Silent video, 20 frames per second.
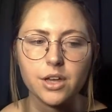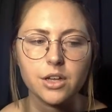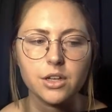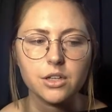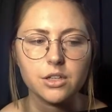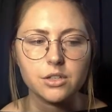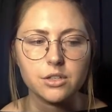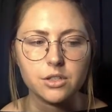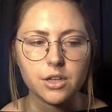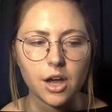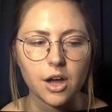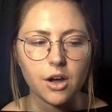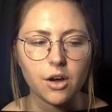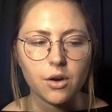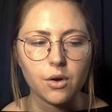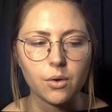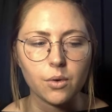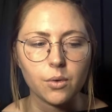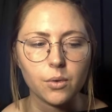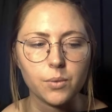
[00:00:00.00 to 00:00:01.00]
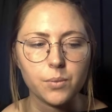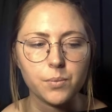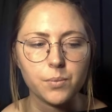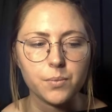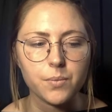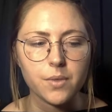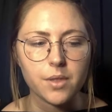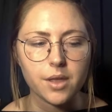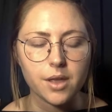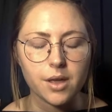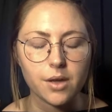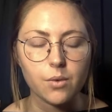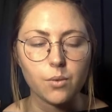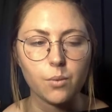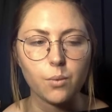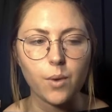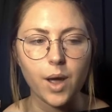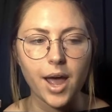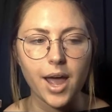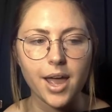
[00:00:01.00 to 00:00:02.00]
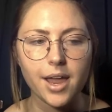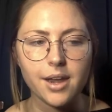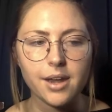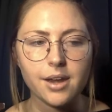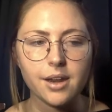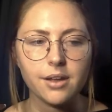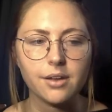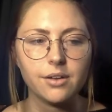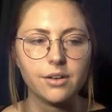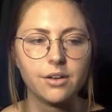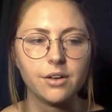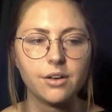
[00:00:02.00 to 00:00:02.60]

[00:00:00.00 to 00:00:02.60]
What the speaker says: So when,